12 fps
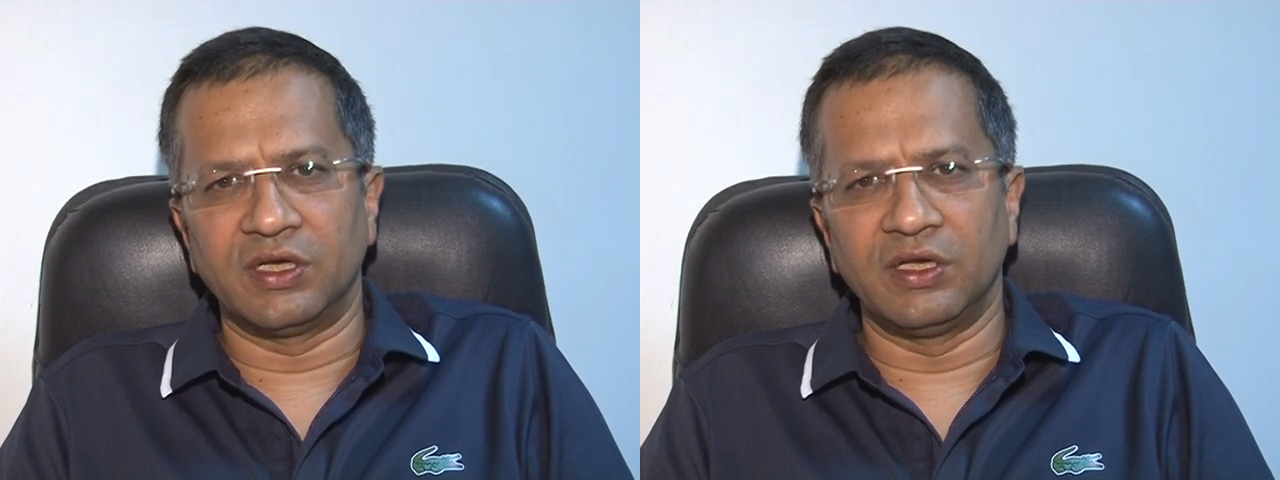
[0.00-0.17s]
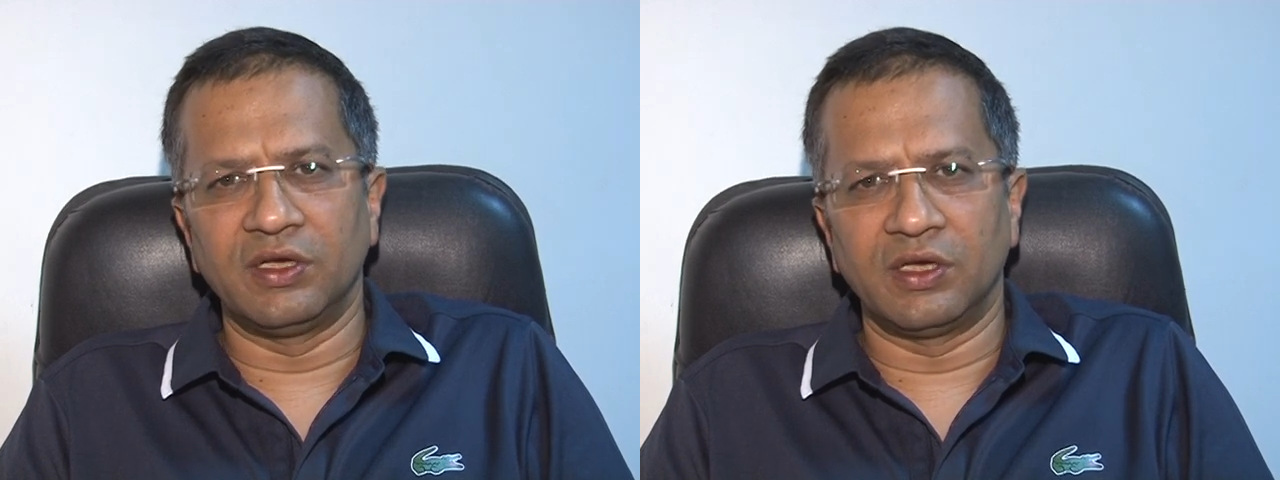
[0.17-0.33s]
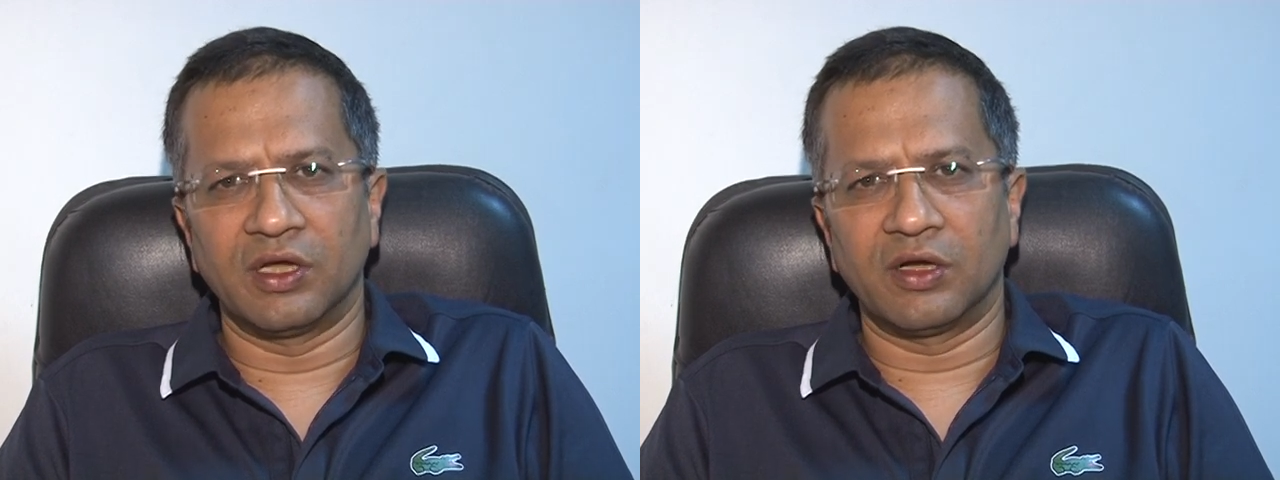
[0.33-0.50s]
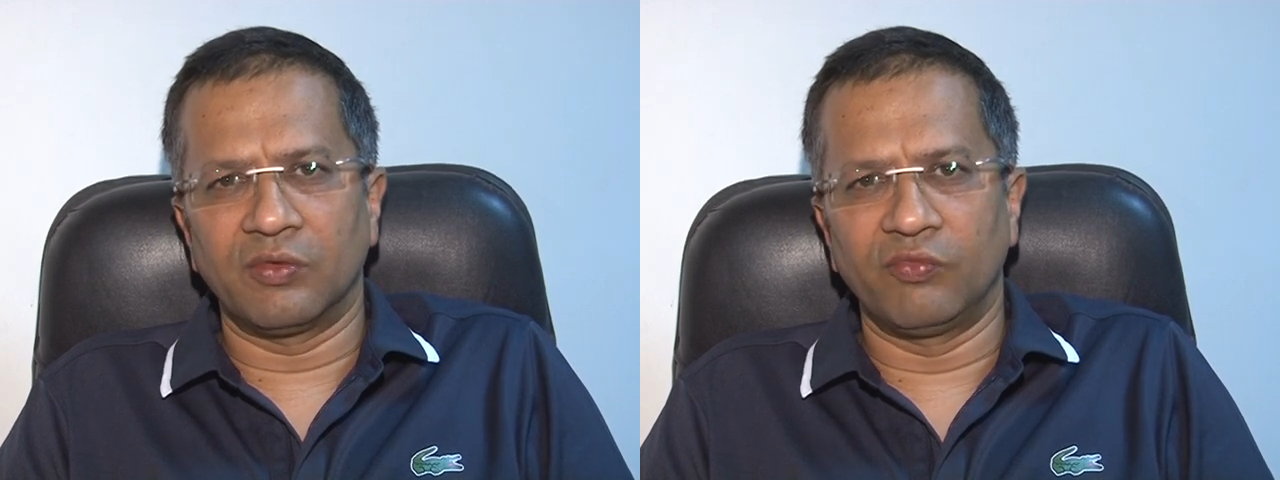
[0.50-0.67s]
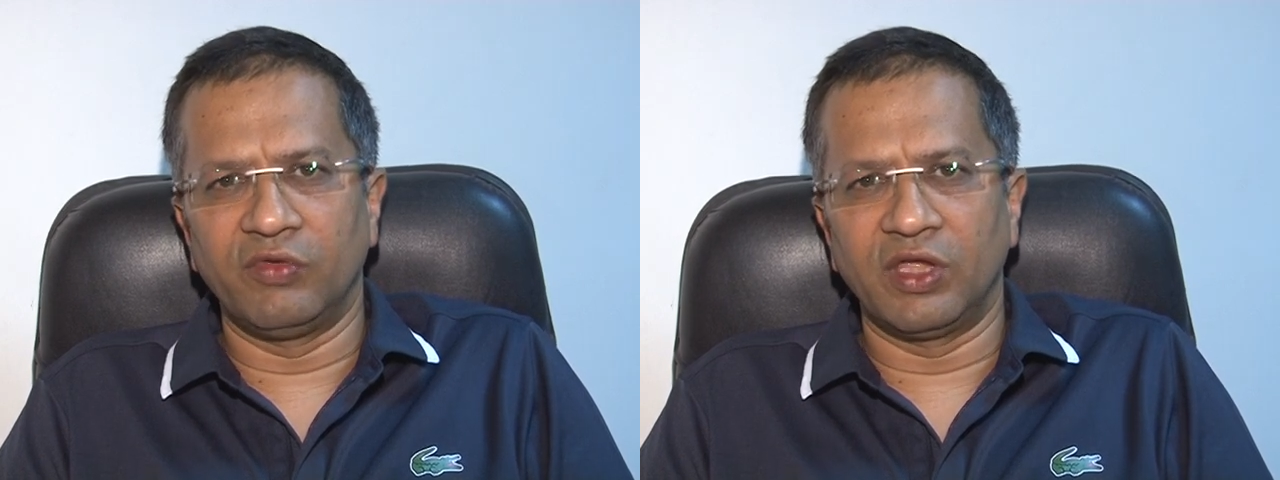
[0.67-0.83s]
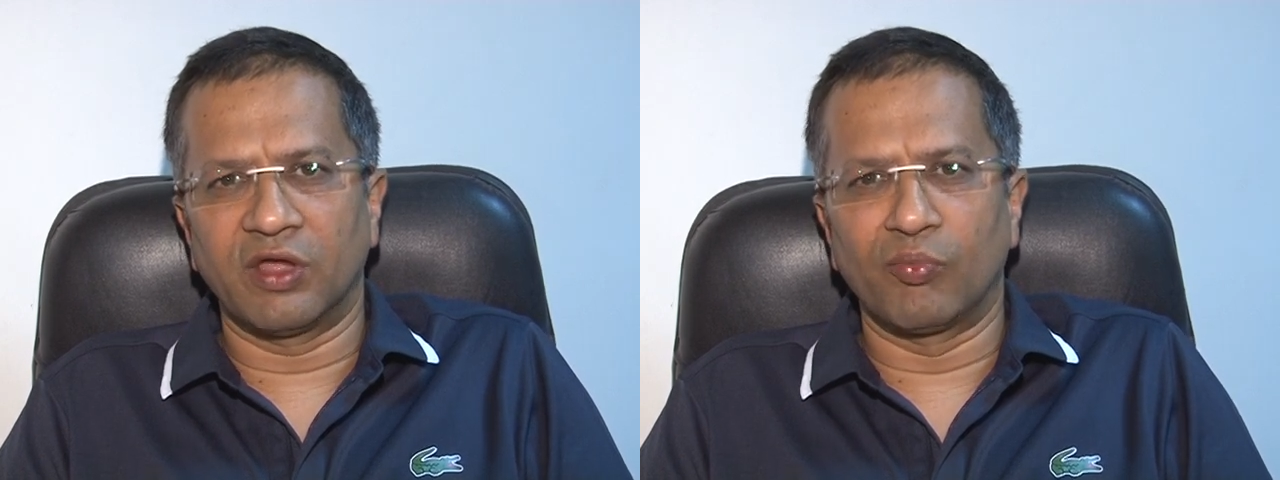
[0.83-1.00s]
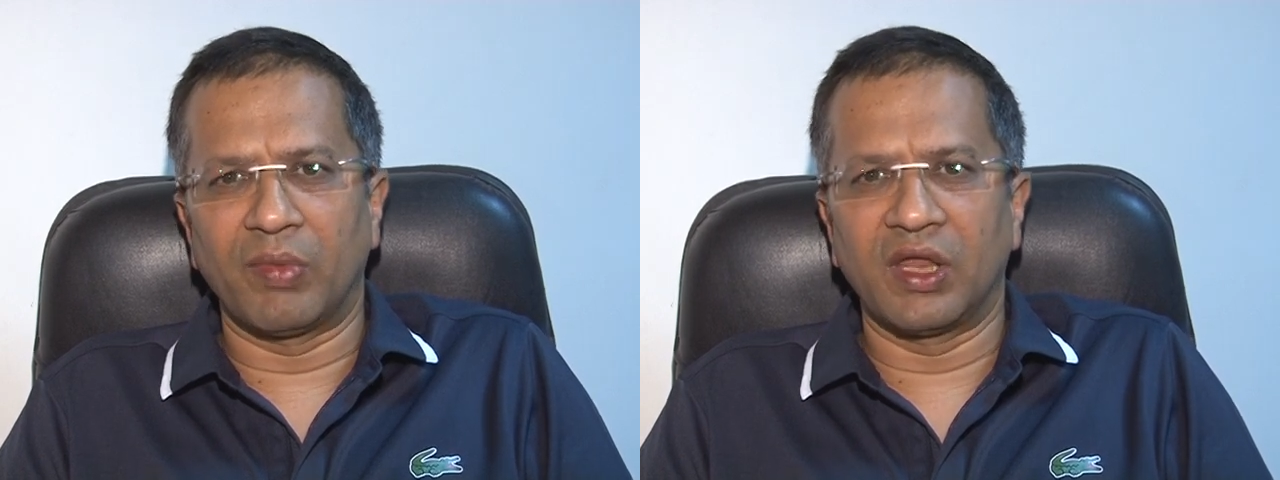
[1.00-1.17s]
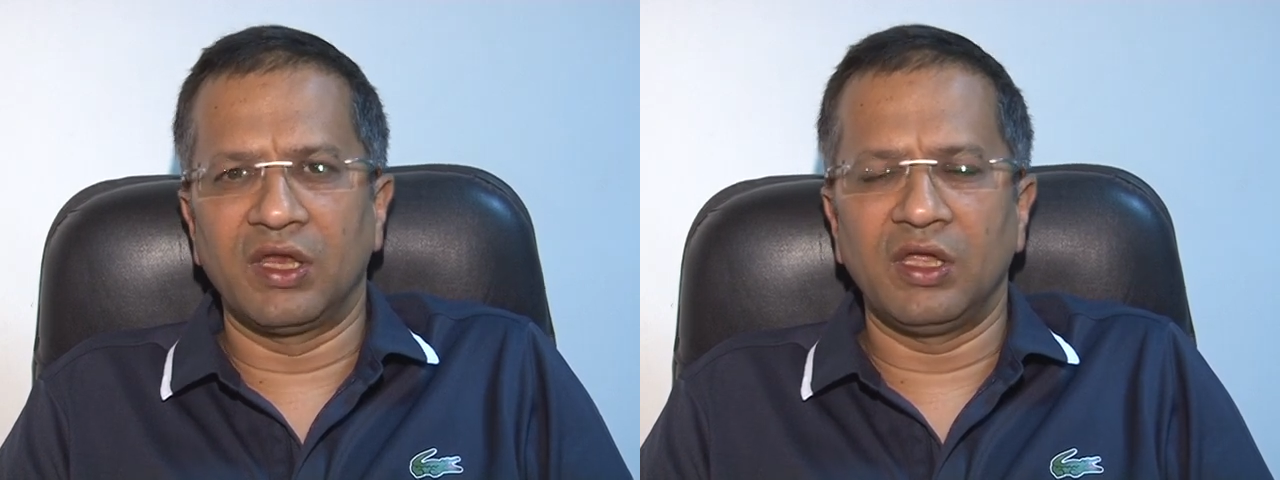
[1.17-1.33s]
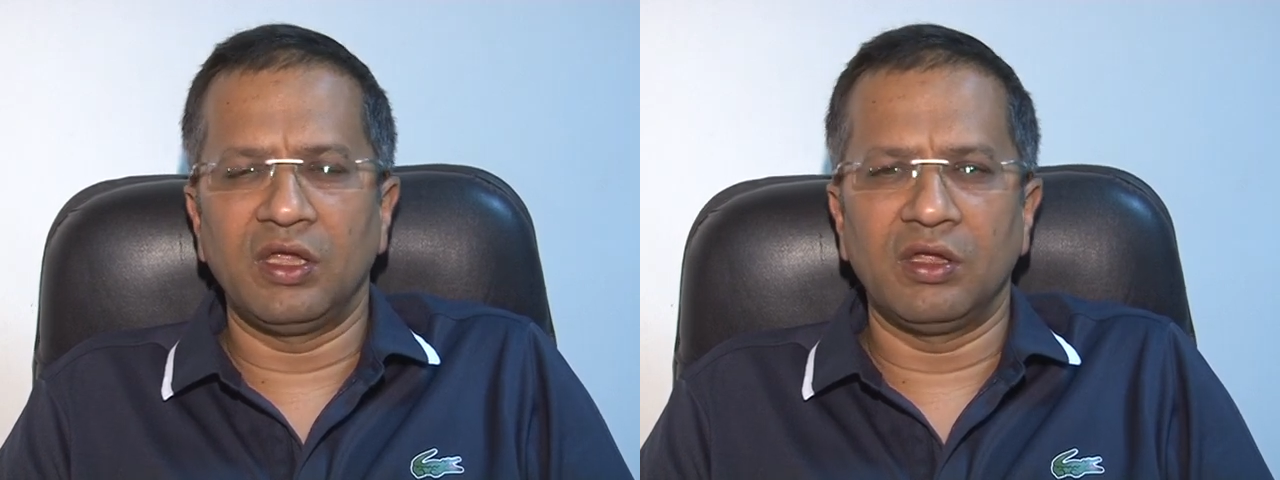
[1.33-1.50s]
India we have
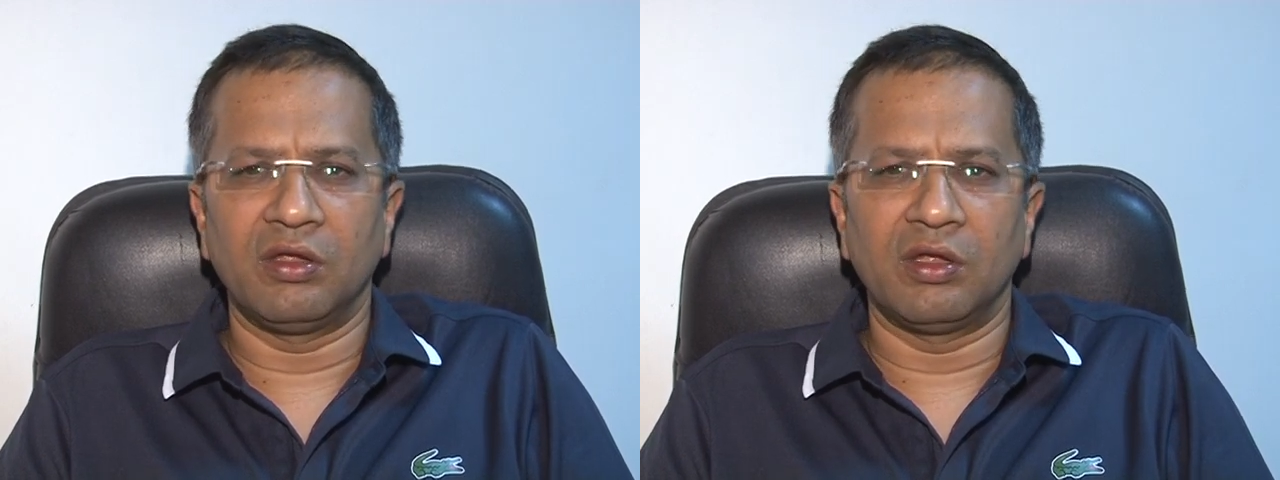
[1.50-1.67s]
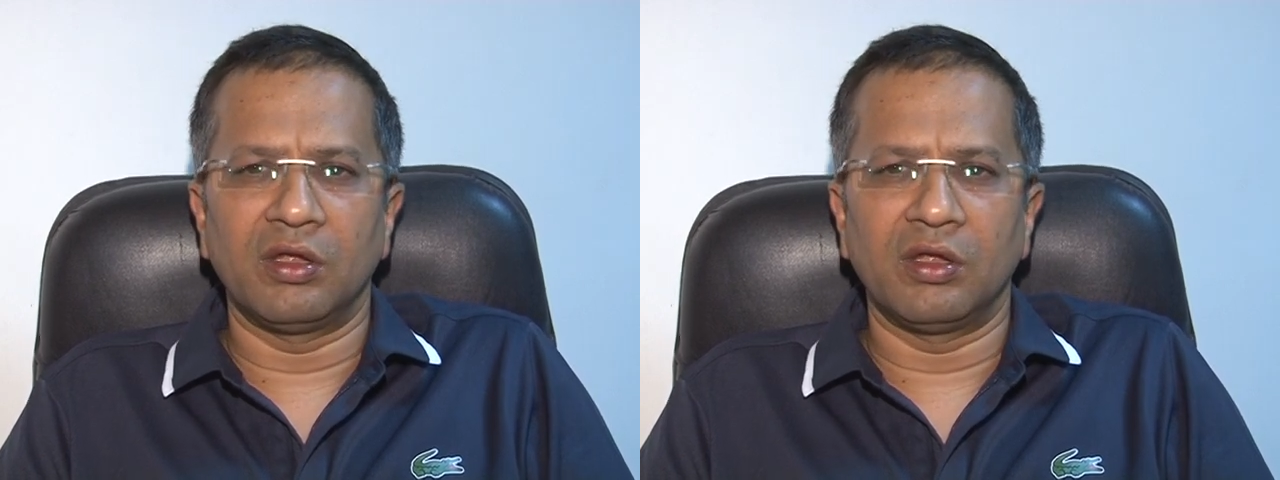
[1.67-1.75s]
many